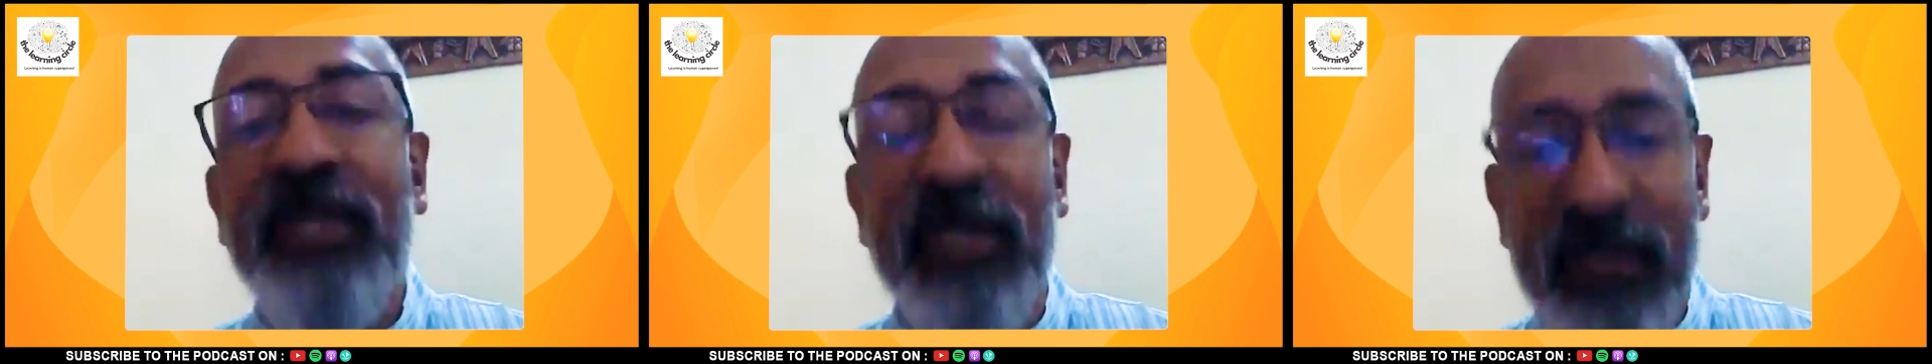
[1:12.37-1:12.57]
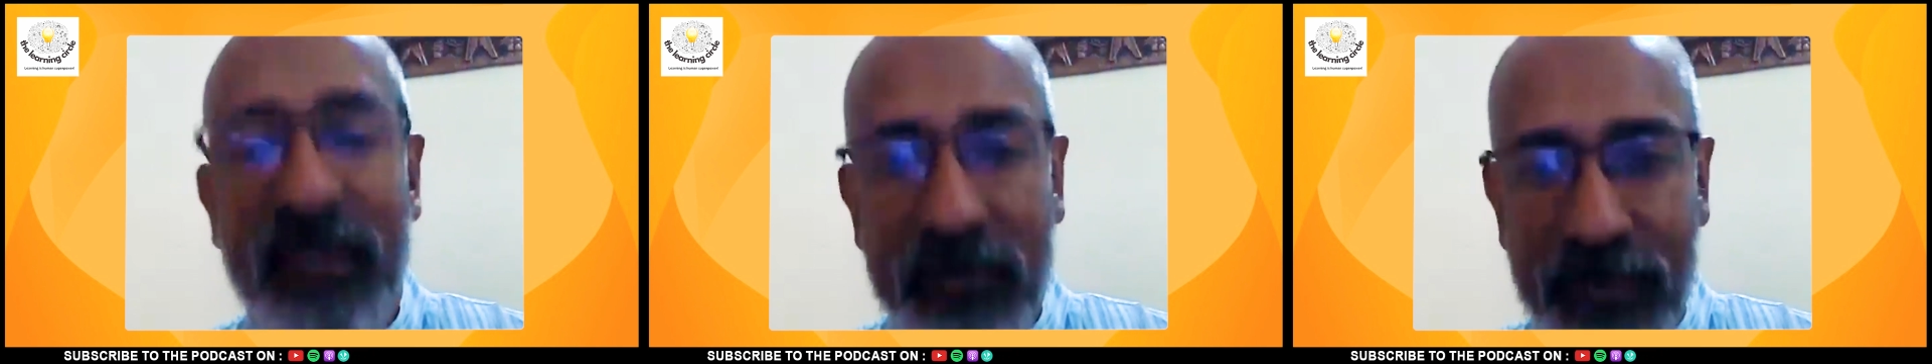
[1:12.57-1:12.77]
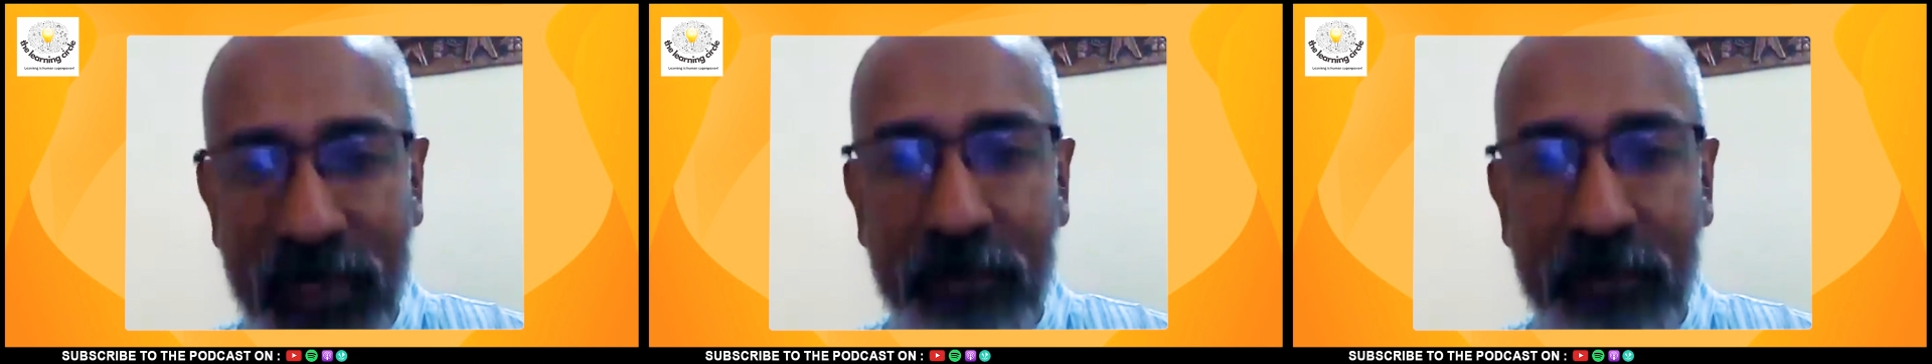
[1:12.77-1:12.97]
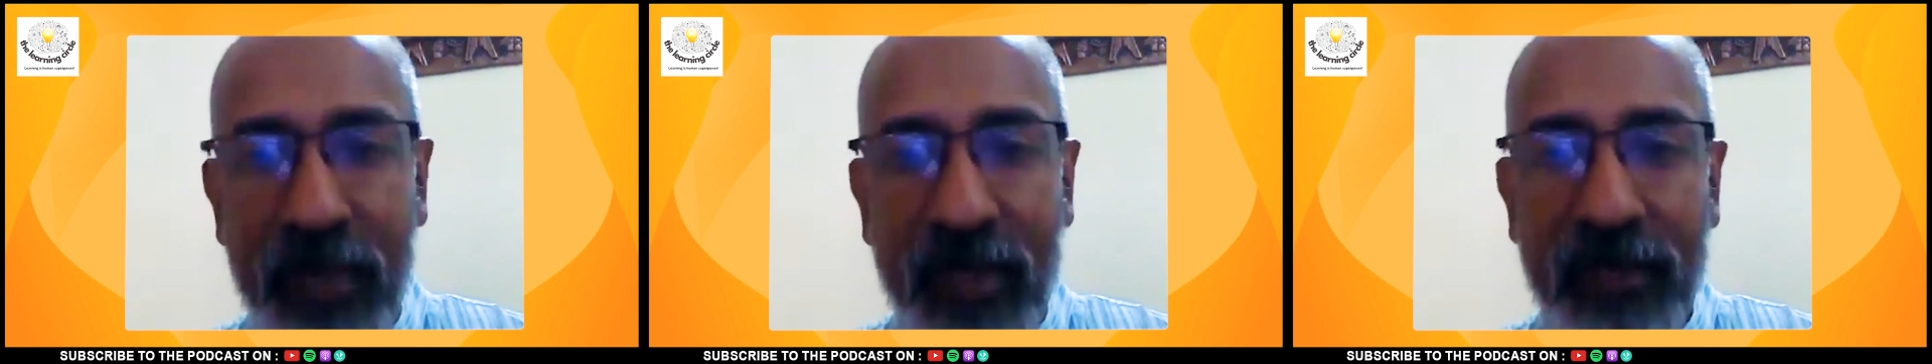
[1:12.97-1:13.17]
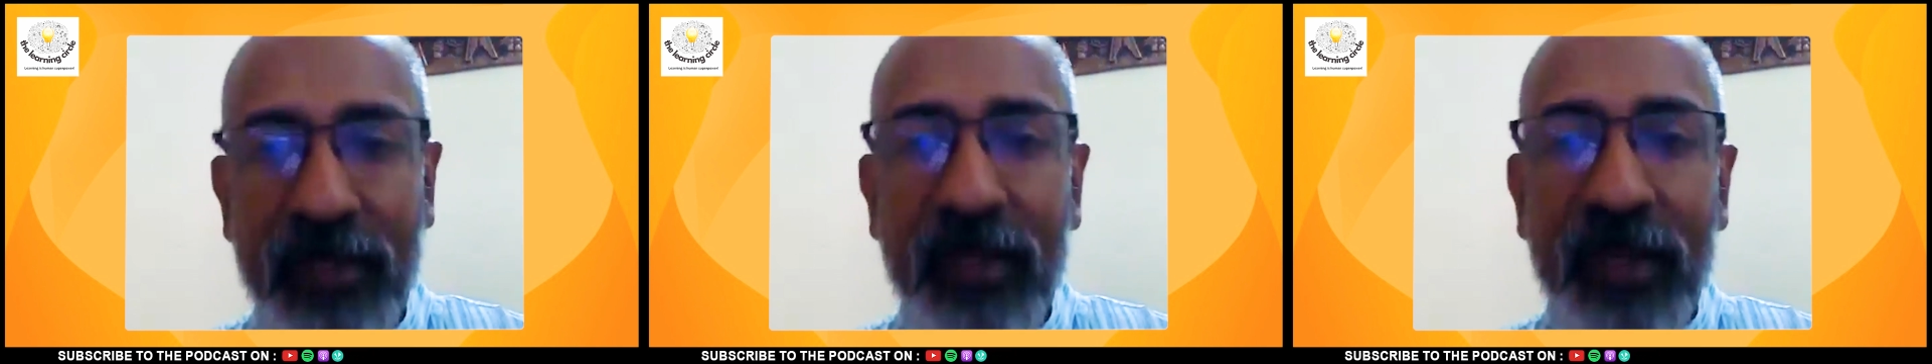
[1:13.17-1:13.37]
or what is
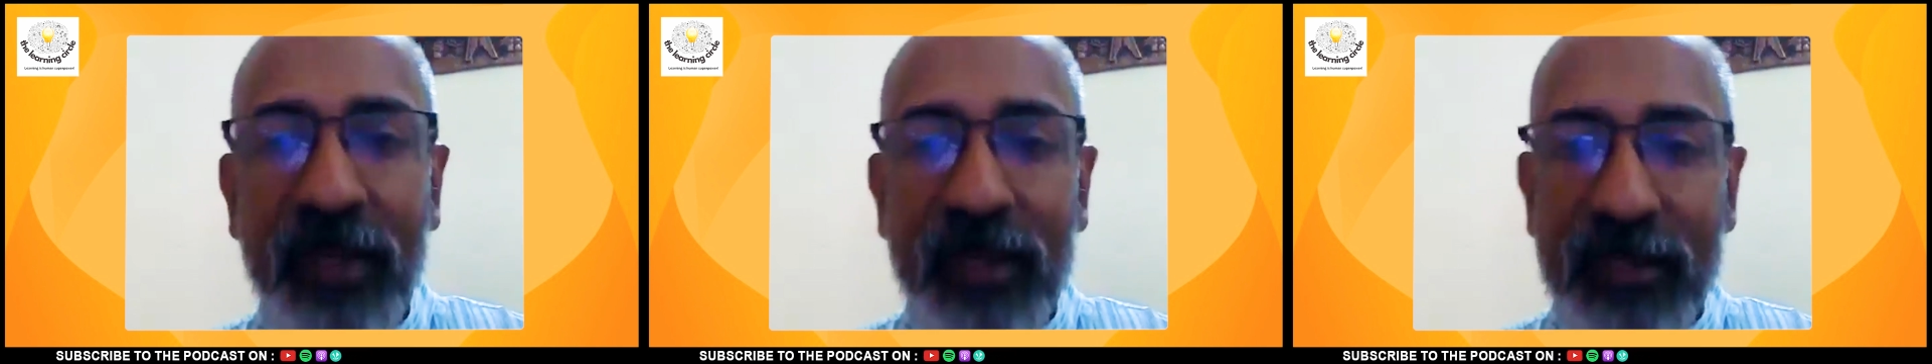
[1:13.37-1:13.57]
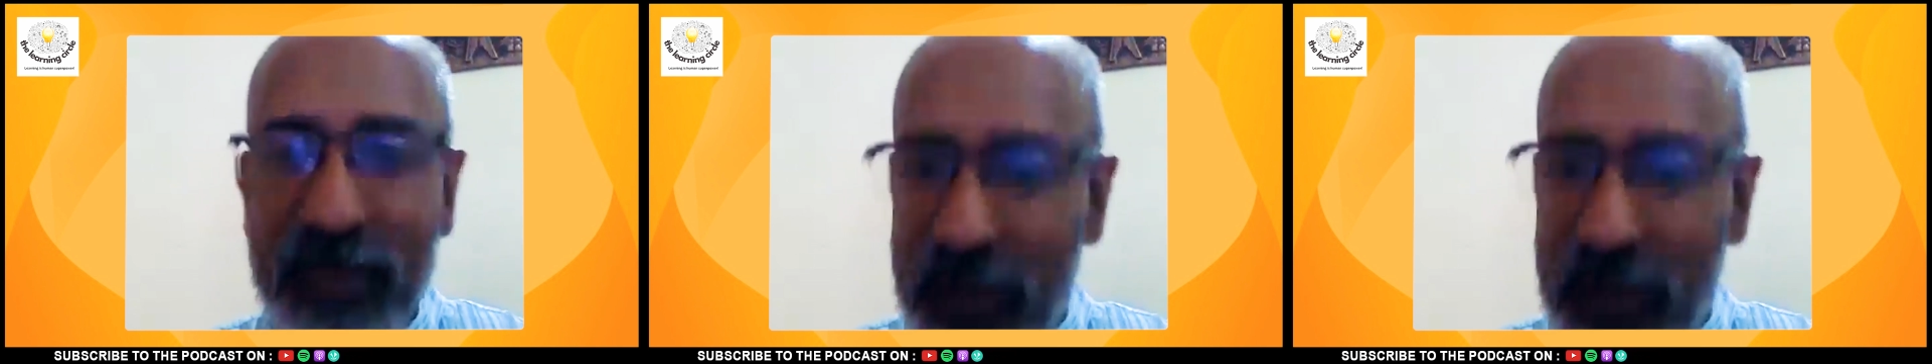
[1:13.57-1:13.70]
evidence for that